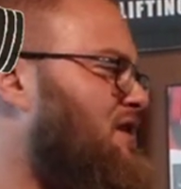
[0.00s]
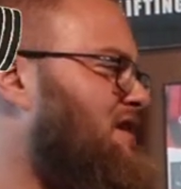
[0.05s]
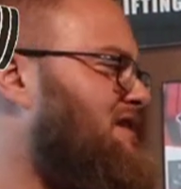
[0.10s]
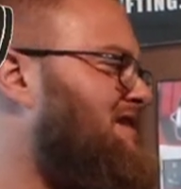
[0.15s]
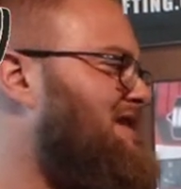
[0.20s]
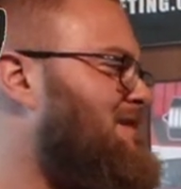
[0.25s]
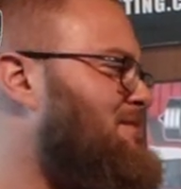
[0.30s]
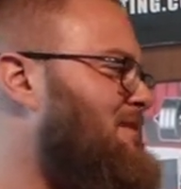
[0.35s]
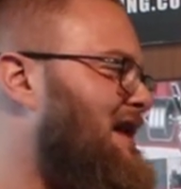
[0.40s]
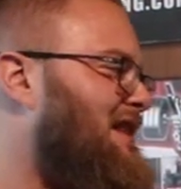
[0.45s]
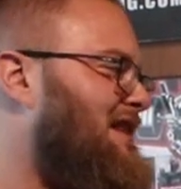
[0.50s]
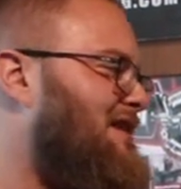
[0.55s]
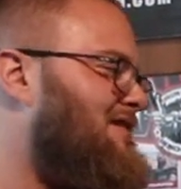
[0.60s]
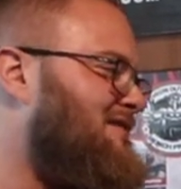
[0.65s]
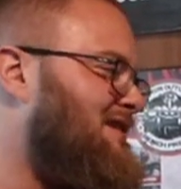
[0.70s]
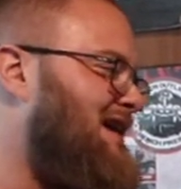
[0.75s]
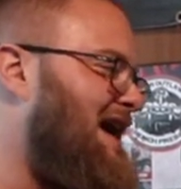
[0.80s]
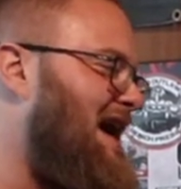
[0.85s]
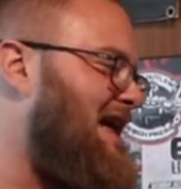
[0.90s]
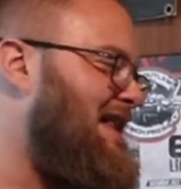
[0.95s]
if you can see my
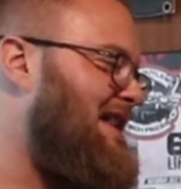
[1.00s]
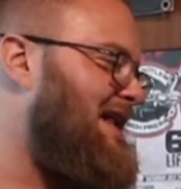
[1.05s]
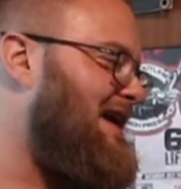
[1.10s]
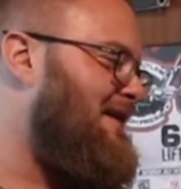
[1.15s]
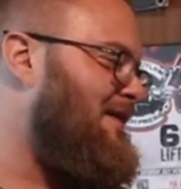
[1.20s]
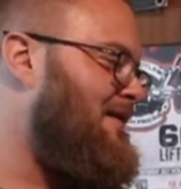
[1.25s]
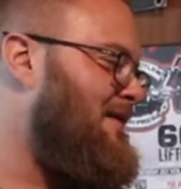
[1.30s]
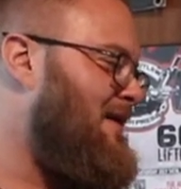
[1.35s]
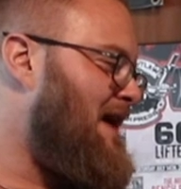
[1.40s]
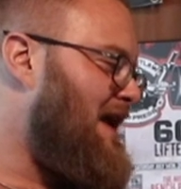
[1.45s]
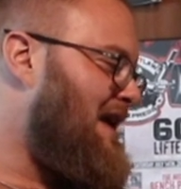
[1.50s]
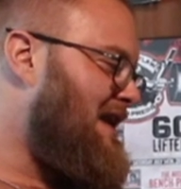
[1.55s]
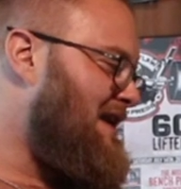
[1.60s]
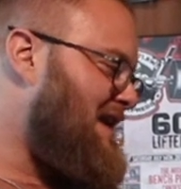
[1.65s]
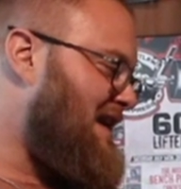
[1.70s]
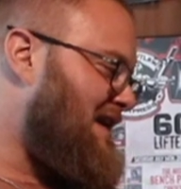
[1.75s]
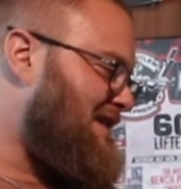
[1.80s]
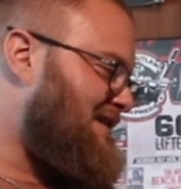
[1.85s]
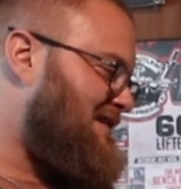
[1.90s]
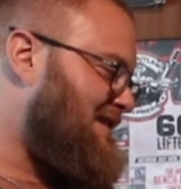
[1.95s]
little guy there,
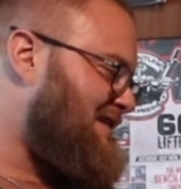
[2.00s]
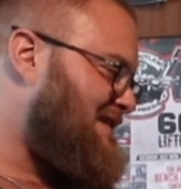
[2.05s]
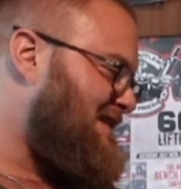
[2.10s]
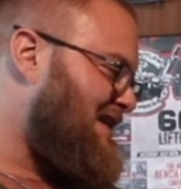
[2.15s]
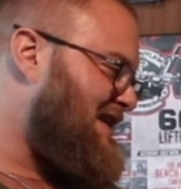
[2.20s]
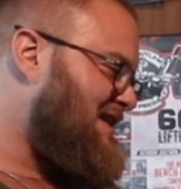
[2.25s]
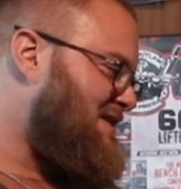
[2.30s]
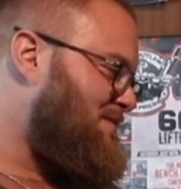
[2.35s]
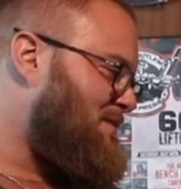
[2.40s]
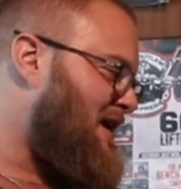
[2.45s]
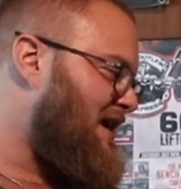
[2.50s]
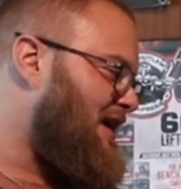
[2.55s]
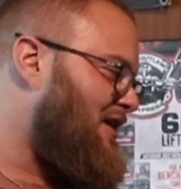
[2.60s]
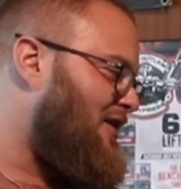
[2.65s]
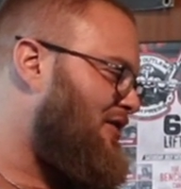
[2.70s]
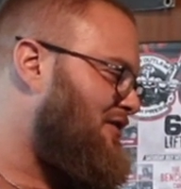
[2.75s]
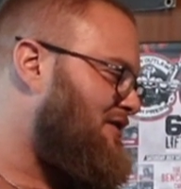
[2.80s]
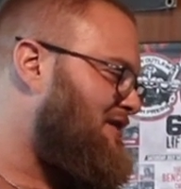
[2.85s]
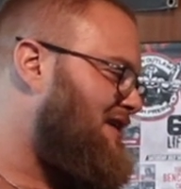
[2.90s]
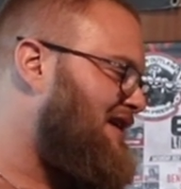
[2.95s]
and yes, this is my
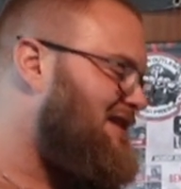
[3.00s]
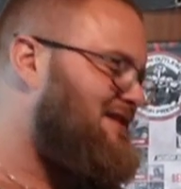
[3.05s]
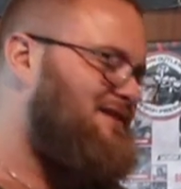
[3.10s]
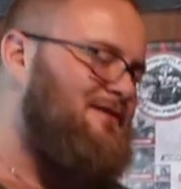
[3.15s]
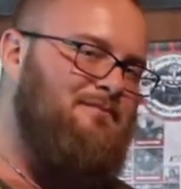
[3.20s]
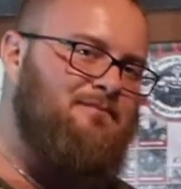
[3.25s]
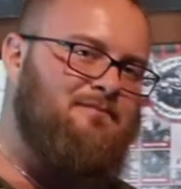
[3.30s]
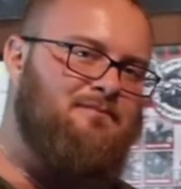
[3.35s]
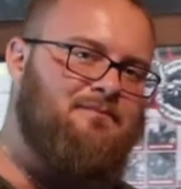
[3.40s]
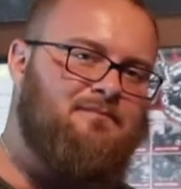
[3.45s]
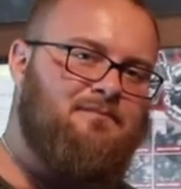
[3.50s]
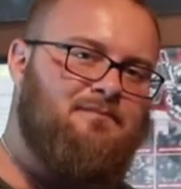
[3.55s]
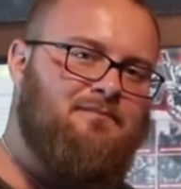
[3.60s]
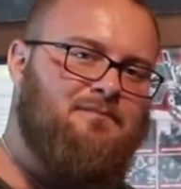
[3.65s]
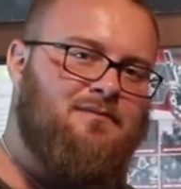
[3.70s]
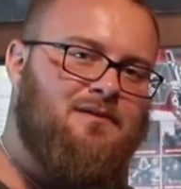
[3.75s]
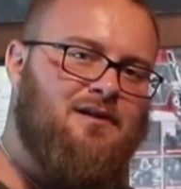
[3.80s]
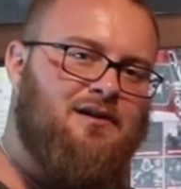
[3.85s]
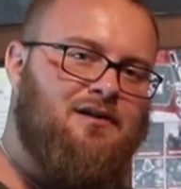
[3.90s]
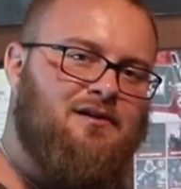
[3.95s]
artism.
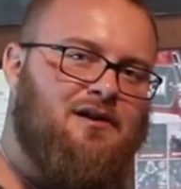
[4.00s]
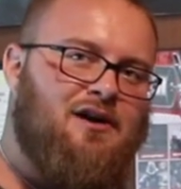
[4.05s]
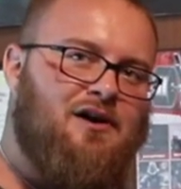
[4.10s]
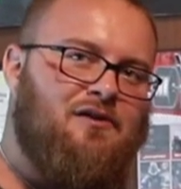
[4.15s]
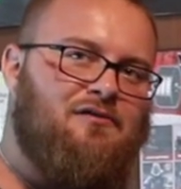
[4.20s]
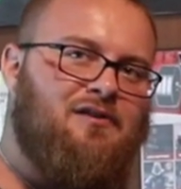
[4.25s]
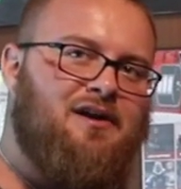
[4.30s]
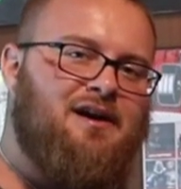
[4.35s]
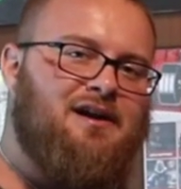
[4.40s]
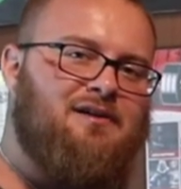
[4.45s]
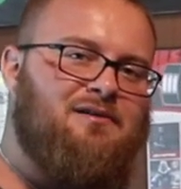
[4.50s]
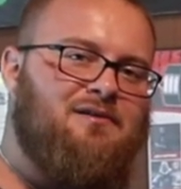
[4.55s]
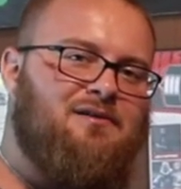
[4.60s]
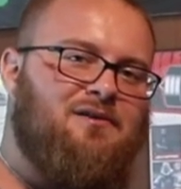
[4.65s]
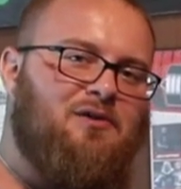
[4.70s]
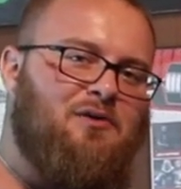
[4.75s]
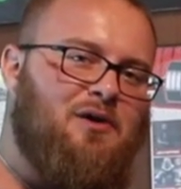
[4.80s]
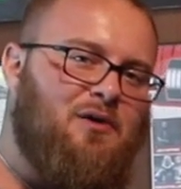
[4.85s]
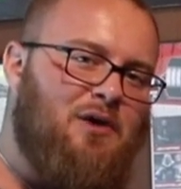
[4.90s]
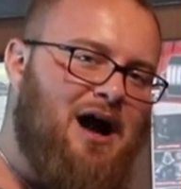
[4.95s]
All right,
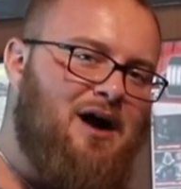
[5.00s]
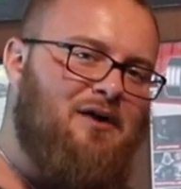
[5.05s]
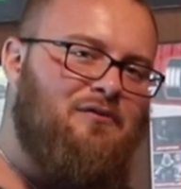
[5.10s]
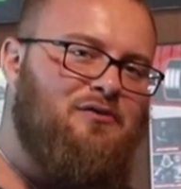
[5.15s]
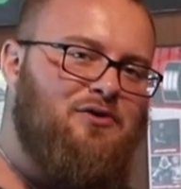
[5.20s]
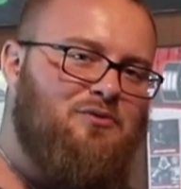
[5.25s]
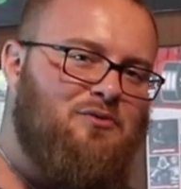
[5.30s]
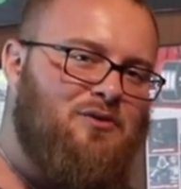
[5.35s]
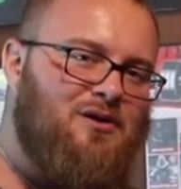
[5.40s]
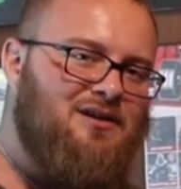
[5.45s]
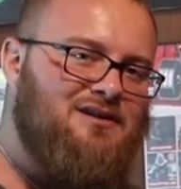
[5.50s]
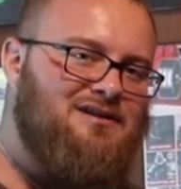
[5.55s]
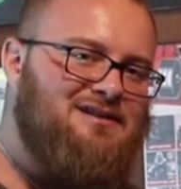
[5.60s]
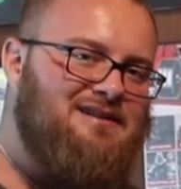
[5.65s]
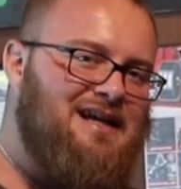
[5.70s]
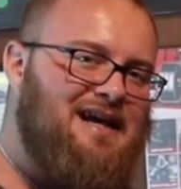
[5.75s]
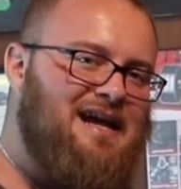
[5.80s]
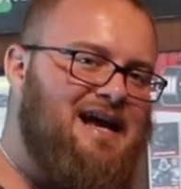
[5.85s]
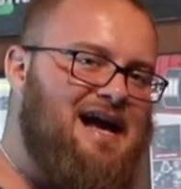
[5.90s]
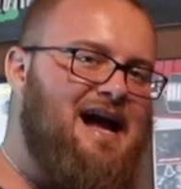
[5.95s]
or however you want to
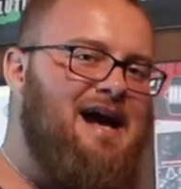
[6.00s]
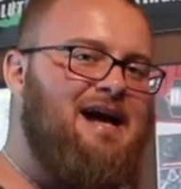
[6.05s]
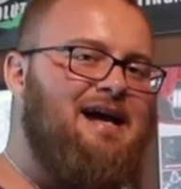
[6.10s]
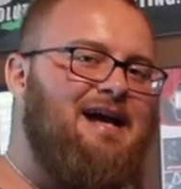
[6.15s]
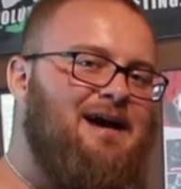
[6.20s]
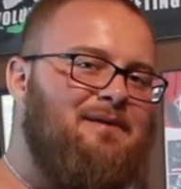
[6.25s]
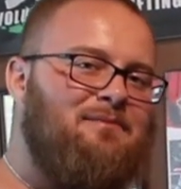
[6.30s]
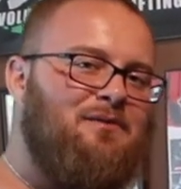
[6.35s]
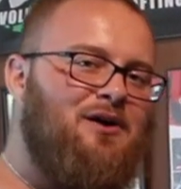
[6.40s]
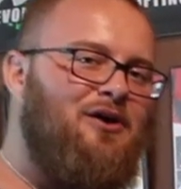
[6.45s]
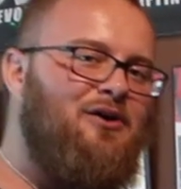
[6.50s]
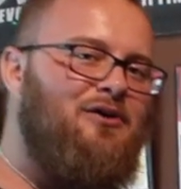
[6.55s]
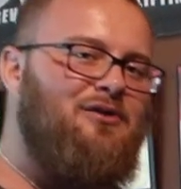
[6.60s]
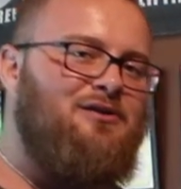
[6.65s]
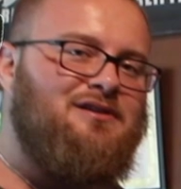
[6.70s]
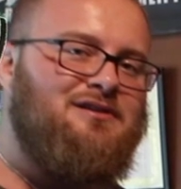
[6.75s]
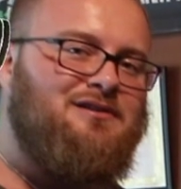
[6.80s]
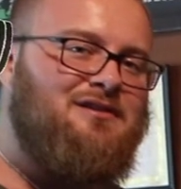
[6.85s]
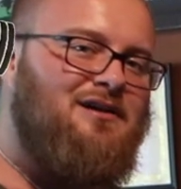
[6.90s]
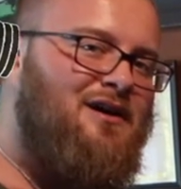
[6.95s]
say, I am the
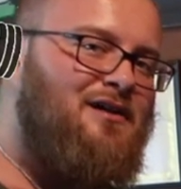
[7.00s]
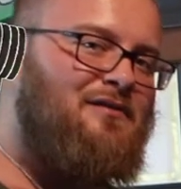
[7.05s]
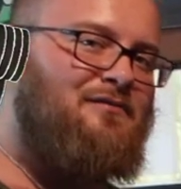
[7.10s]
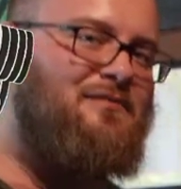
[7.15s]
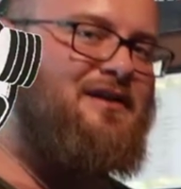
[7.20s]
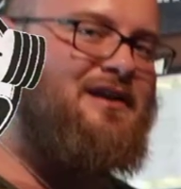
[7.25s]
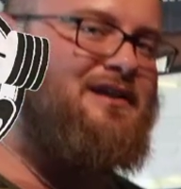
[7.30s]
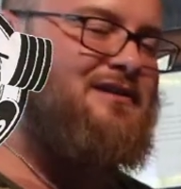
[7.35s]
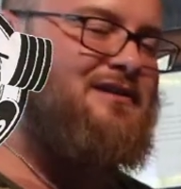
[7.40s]
artist of